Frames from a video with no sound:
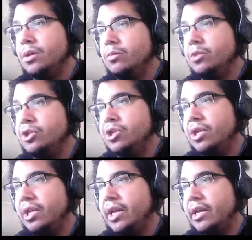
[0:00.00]
we should
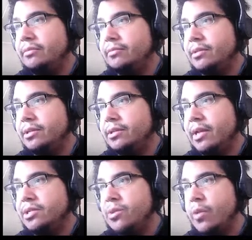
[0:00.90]
get
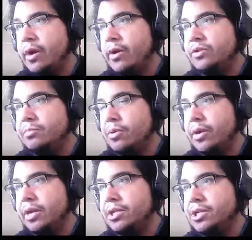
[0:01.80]
10 squares per
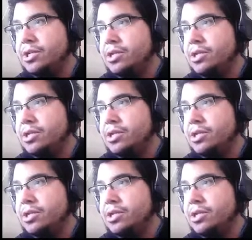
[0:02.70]
inch.